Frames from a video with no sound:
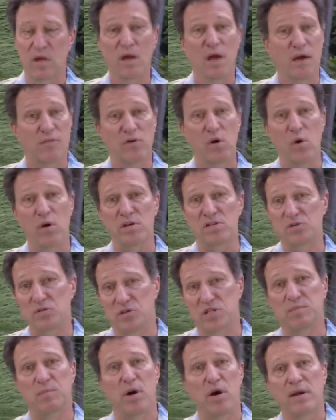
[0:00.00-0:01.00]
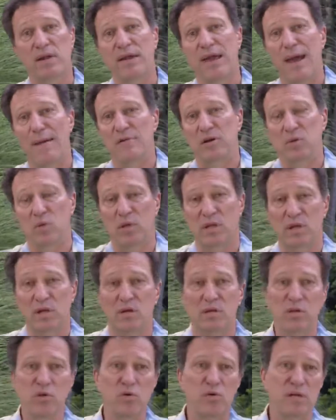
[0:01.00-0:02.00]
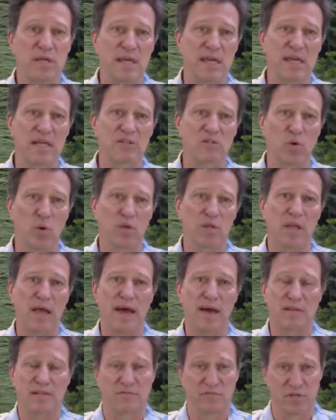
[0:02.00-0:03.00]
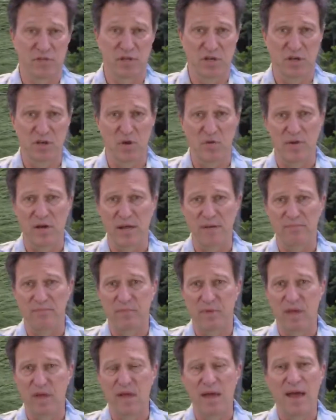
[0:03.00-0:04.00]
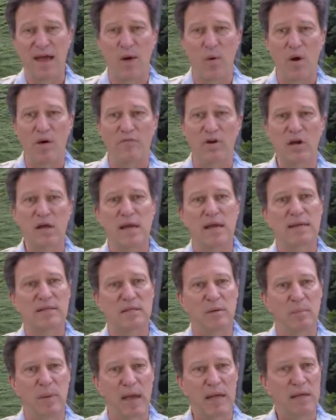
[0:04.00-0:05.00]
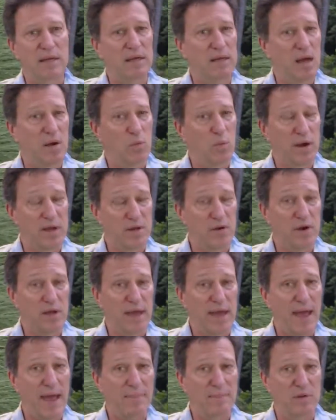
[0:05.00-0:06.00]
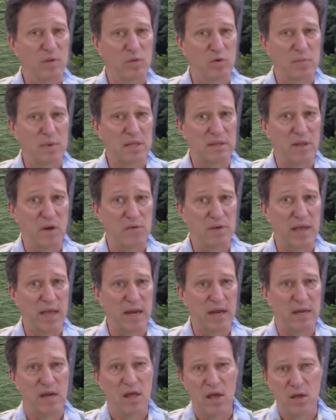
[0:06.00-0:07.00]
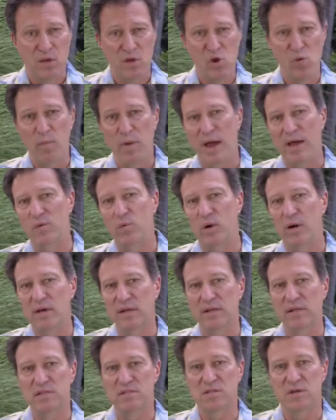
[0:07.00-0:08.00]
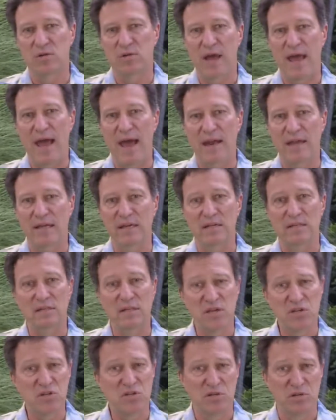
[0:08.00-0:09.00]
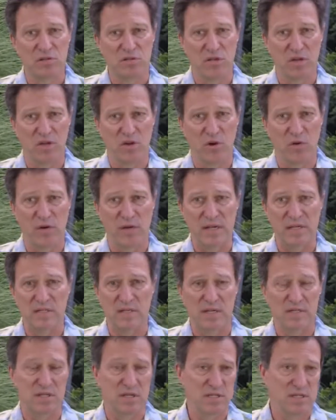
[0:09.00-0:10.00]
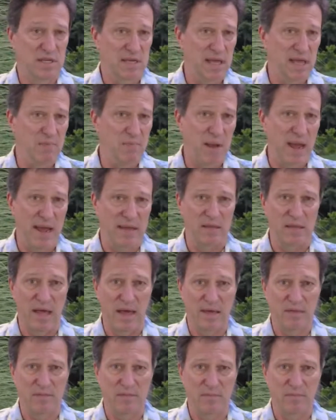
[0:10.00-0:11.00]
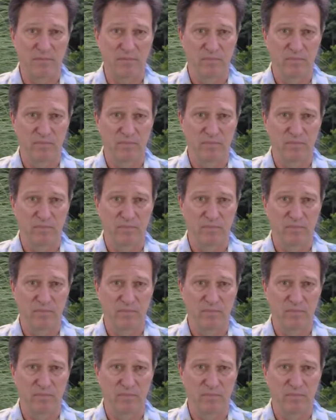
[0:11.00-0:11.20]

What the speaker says: Of course, your smart cabinet will include key door locks for security. However, depending on where your cabinet will be located, you might want to consider adding additional security, such as keypad locks.